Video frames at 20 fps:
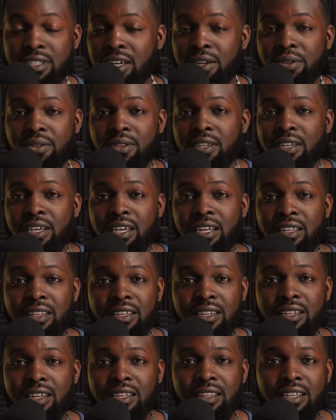I don't think
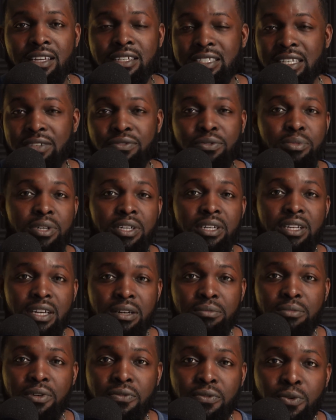anything like that's ever been
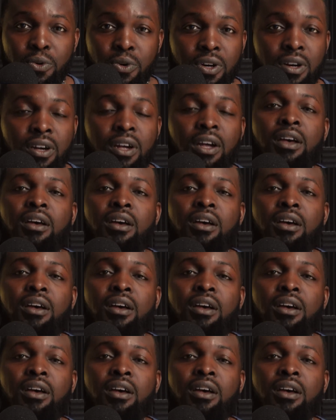done before.